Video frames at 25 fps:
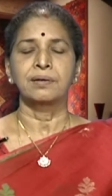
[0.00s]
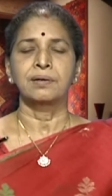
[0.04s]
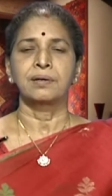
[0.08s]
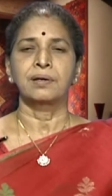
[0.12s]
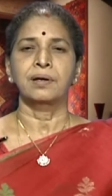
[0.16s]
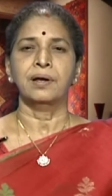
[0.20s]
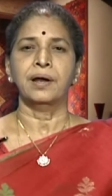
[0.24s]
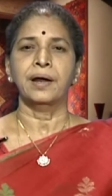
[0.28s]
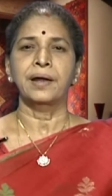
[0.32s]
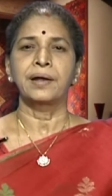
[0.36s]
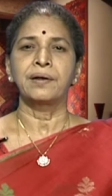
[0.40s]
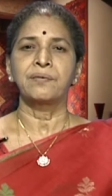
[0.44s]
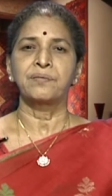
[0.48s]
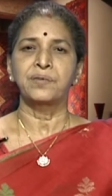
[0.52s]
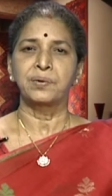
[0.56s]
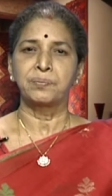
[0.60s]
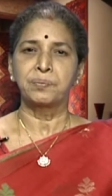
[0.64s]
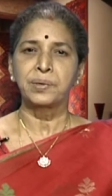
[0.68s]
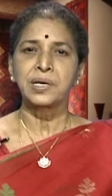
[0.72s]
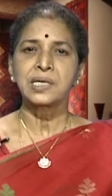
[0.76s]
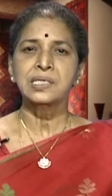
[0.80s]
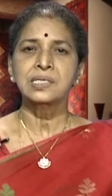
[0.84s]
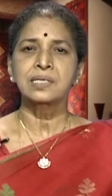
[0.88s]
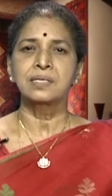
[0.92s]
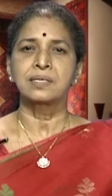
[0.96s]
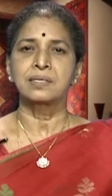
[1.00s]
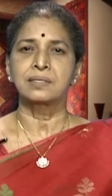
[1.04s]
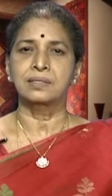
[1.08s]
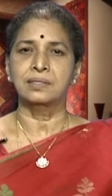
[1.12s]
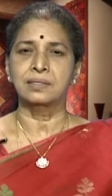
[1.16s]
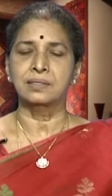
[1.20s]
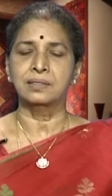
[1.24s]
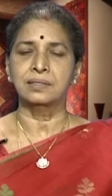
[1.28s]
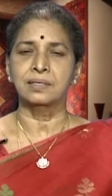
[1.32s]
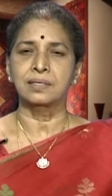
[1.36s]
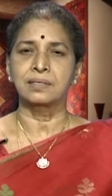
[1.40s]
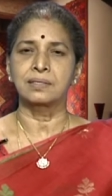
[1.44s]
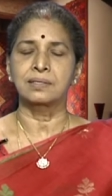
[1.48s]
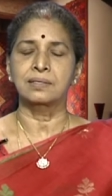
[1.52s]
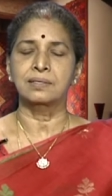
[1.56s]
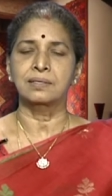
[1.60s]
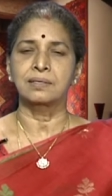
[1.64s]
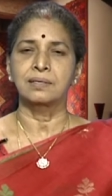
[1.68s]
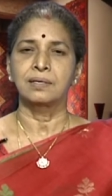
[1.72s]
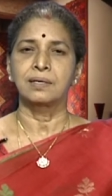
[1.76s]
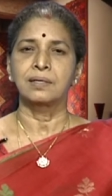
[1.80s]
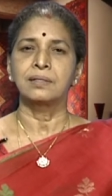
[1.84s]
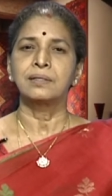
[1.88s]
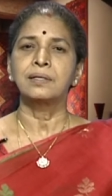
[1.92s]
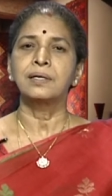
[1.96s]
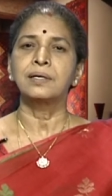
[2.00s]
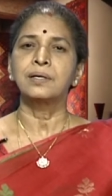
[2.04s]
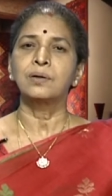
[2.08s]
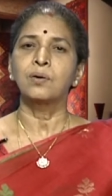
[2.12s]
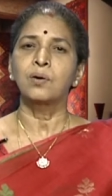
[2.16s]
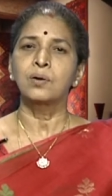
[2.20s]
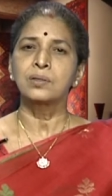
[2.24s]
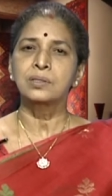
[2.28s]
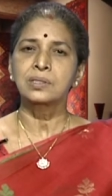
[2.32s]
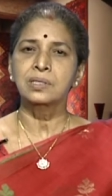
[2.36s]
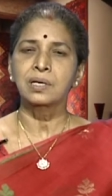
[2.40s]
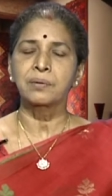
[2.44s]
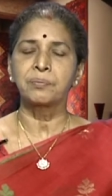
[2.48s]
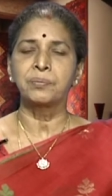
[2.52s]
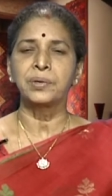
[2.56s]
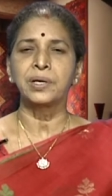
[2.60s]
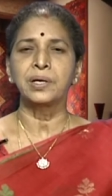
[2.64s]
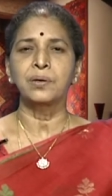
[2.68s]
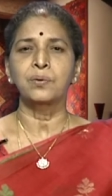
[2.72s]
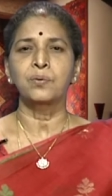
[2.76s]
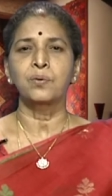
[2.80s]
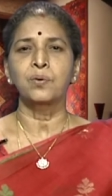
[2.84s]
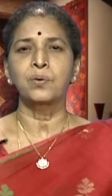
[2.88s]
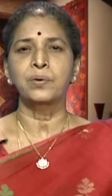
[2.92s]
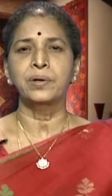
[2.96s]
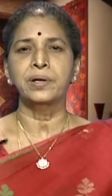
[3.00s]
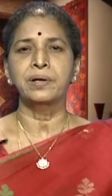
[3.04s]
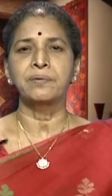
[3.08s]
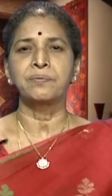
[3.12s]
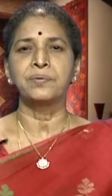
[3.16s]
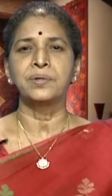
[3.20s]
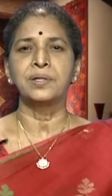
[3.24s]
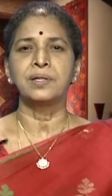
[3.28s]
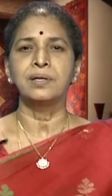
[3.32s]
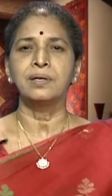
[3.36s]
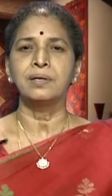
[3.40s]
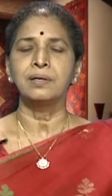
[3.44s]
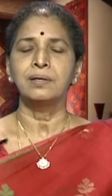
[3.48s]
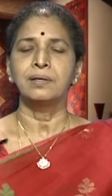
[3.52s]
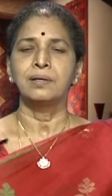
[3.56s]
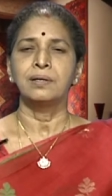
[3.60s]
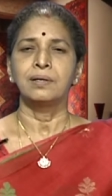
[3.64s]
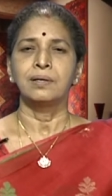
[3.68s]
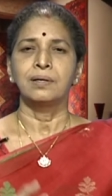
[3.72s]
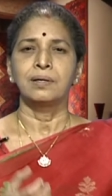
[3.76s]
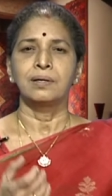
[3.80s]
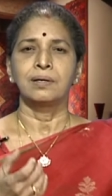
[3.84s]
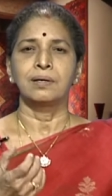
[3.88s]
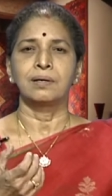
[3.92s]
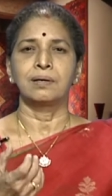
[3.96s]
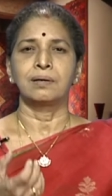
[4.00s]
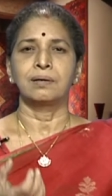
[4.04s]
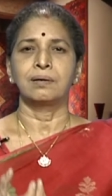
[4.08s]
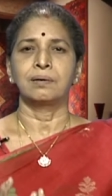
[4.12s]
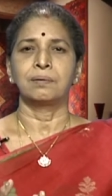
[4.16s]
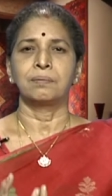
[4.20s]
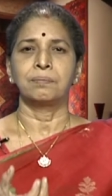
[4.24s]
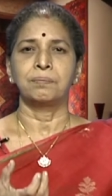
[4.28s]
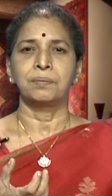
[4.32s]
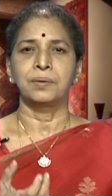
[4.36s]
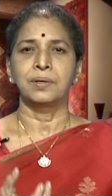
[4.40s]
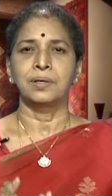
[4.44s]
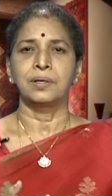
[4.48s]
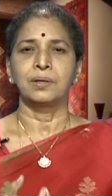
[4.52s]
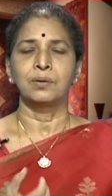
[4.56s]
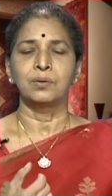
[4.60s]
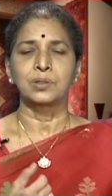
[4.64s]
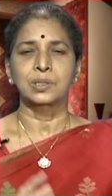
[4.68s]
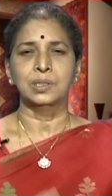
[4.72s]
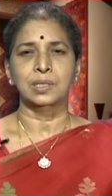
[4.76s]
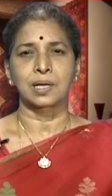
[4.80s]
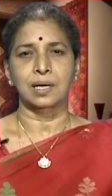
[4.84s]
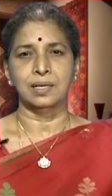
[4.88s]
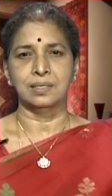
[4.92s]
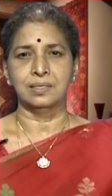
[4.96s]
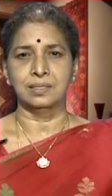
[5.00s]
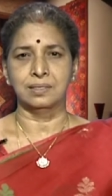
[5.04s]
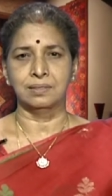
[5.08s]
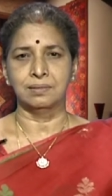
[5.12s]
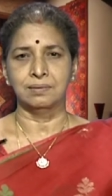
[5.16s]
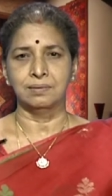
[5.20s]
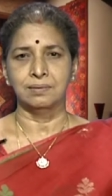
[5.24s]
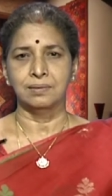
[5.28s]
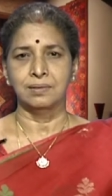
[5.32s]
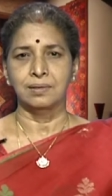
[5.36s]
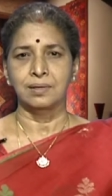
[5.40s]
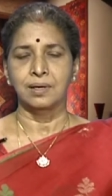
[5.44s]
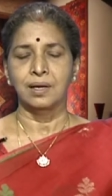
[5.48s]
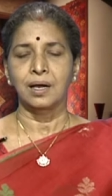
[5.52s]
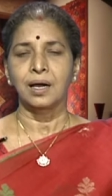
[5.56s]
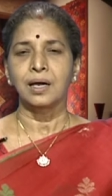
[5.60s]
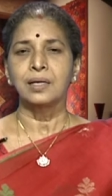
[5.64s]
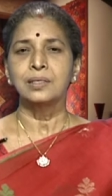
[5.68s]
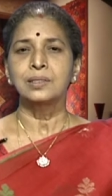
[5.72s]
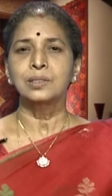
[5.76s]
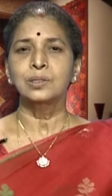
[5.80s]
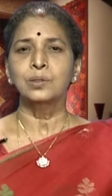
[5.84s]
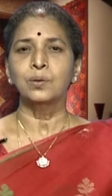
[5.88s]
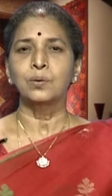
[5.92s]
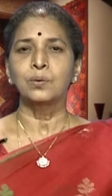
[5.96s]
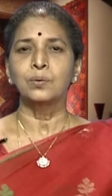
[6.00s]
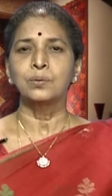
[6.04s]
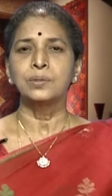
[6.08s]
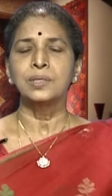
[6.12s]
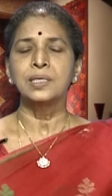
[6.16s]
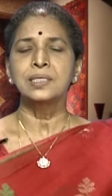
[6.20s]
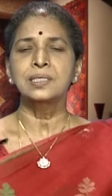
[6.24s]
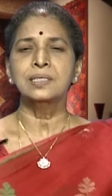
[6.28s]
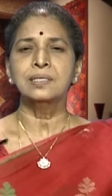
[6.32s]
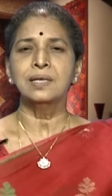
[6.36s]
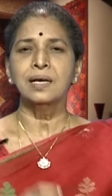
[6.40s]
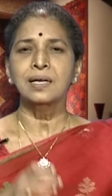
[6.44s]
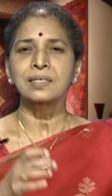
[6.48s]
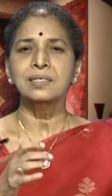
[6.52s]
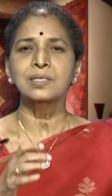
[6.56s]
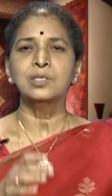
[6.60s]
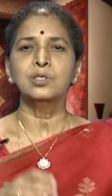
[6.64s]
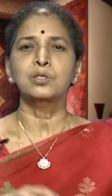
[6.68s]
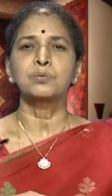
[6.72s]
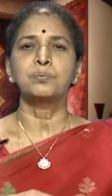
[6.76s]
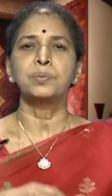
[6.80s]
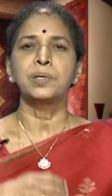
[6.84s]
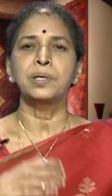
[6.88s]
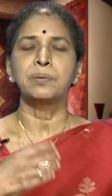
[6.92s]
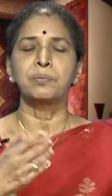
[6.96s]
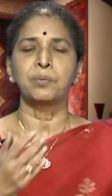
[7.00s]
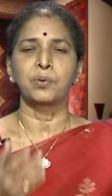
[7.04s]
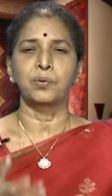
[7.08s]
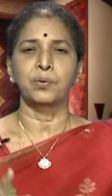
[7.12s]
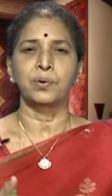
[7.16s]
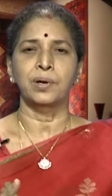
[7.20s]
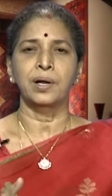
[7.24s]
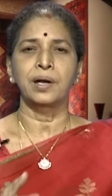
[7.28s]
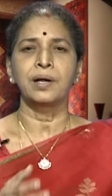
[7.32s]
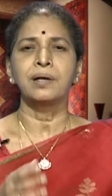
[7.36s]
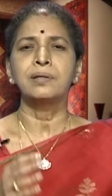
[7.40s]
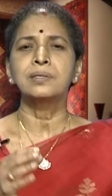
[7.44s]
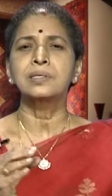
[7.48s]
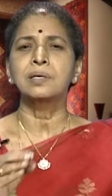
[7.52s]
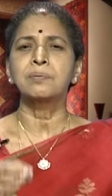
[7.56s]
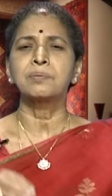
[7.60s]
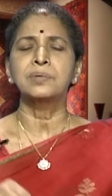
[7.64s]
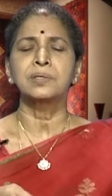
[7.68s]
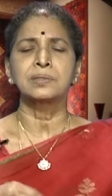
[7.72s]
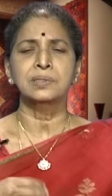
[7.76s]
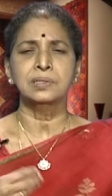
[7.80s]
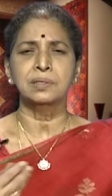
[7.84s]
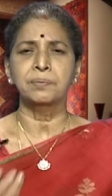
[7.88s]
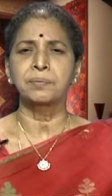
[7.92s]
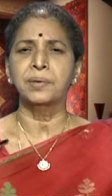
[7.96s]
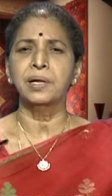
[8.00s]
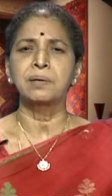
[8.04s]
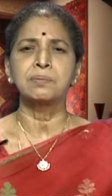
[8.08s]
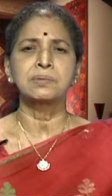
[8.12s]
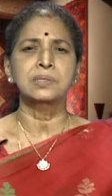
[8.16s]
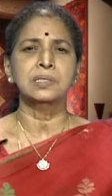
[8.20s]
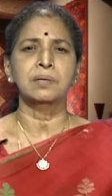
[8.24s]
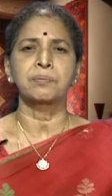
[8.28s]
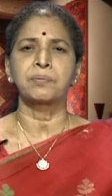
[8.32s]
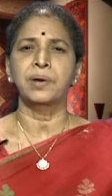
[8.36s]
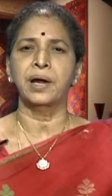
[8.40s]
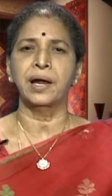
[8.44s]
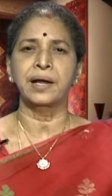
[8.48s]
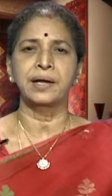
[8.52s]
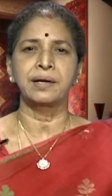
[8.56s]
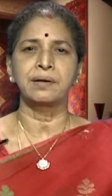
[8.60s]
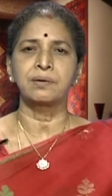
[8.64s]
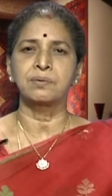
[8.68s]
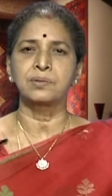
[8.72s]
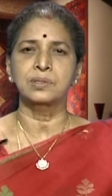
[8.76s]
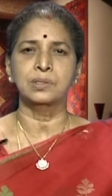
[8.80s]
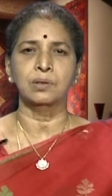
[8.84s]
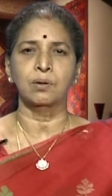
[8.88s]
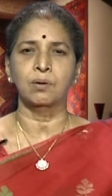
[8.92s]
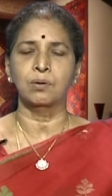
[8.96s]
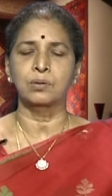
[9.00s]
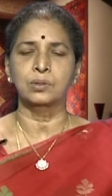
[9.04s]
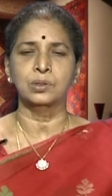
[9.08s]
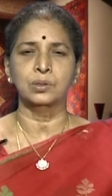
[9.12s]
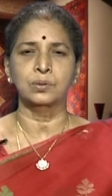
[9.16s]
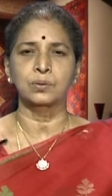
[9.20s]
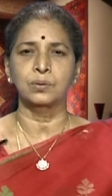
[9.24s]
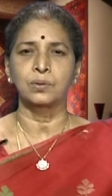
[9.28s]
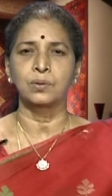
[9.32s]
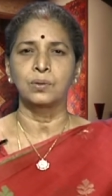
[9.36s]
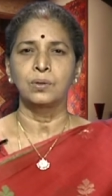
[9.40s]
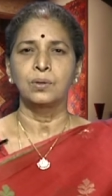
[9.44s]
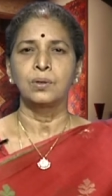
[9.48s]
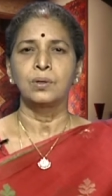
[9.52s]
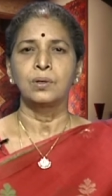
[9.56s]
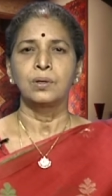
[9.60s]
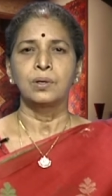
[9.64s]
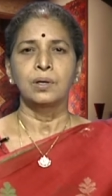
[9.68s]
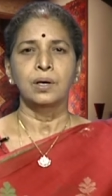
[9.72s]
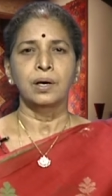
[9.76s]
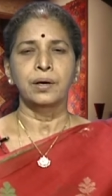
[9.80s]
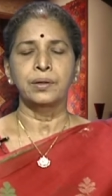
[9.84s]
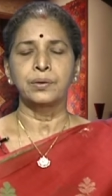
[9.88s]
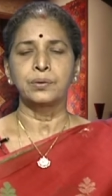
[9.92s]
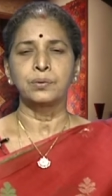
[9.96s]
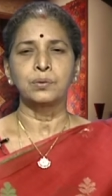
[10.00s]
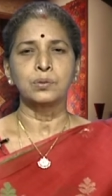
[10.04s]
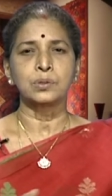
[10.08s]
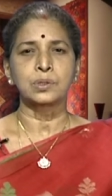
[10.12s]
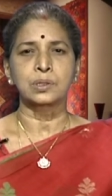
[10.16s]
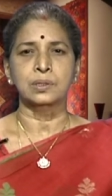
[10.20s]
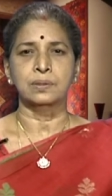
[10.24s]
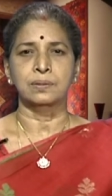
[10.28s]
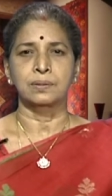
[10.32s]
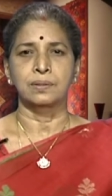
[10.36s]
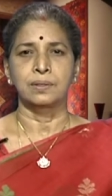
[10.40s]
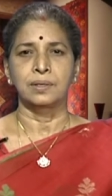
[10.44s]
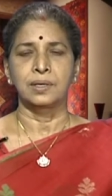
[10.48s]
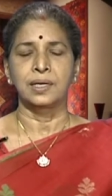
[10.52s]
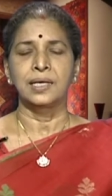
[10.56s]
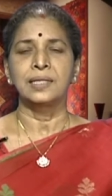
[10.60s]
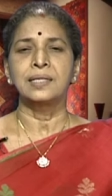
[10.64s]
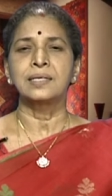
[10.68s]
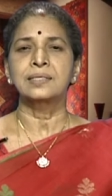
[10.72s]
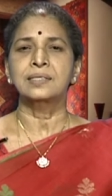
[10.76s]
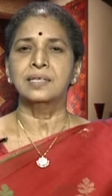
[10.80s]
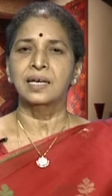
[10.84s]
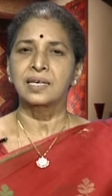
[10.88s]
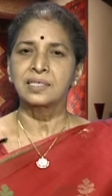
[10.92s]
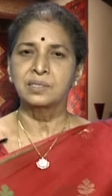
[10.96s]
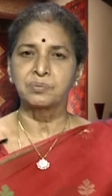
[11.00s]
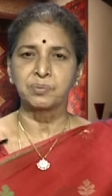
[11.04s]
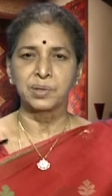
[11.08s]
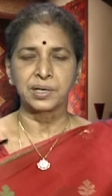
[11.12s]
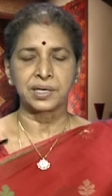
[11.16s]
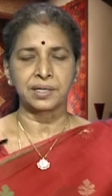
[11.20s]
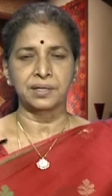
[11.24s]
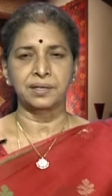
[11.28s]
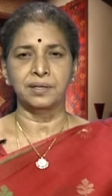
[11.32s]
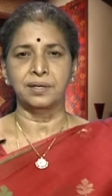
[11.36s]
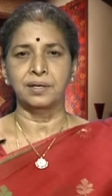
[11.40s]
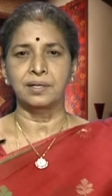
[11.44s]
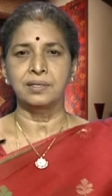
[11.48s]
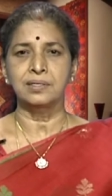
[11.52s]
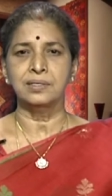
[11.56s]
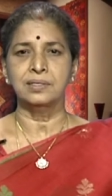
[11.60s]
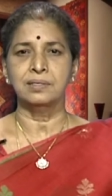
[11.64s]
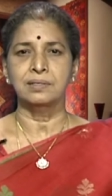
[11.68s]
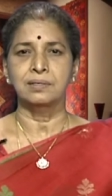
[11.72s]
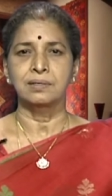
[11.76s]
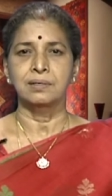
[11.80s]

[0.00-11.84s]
kind of abrasion resistance the yarns are being coated with the uh, you know starch and so this starch should be removed and some, sometimes some additives are also are used in the size materials.